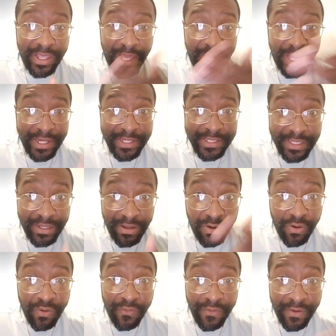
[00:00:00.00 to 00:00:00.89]
constantly
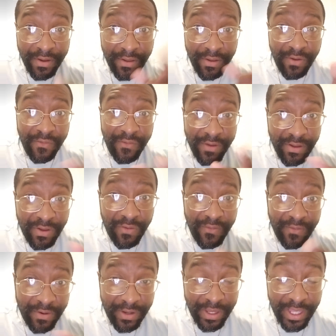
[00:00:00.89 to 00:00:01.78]
over and over and
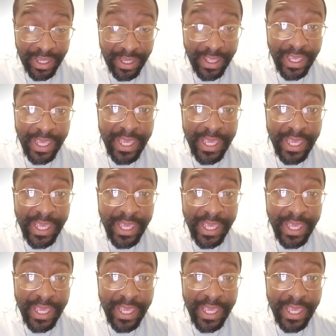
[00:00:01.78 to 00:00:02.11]
over again.